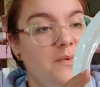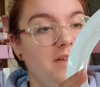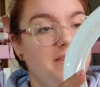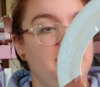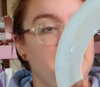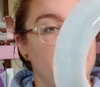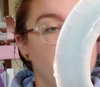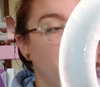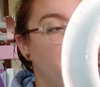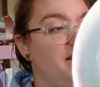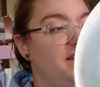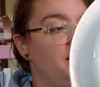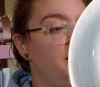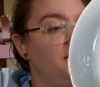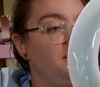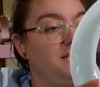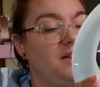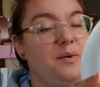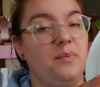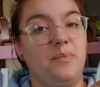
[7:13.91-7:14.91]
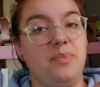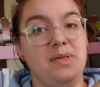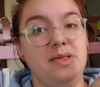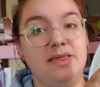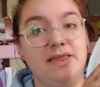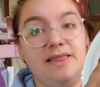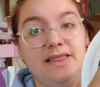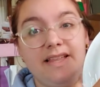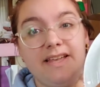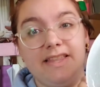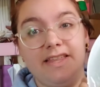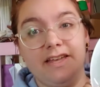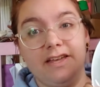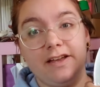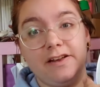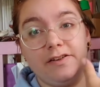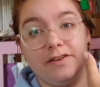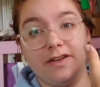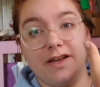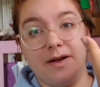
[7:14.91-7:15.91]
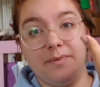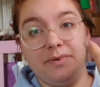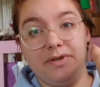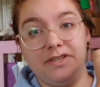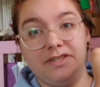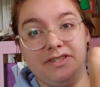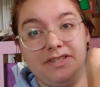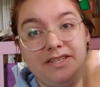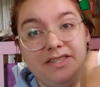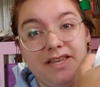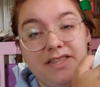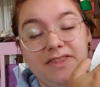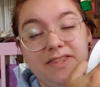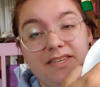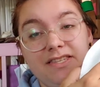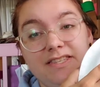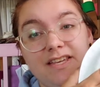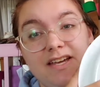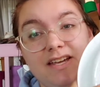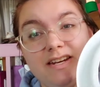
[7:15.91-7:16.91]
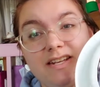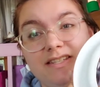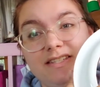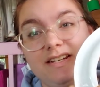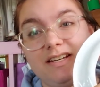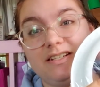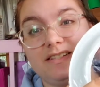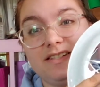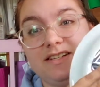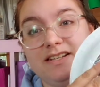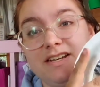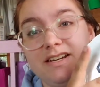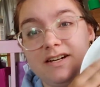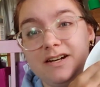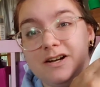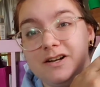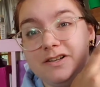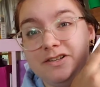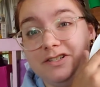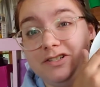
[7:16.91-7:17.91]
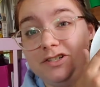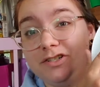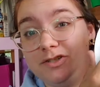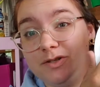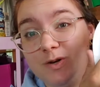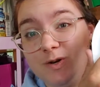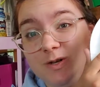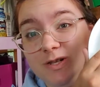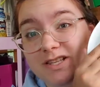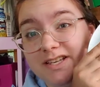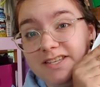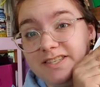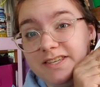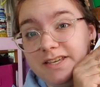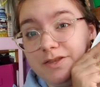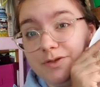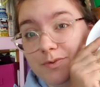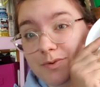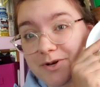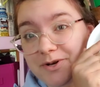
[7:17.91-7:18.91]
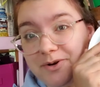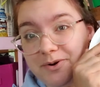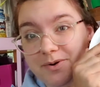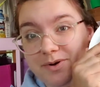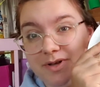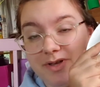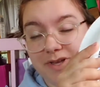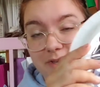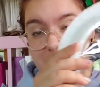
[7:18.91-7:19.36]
Once it's completely clear, you'll see that this side is not sticky at all. It's just totally see-through.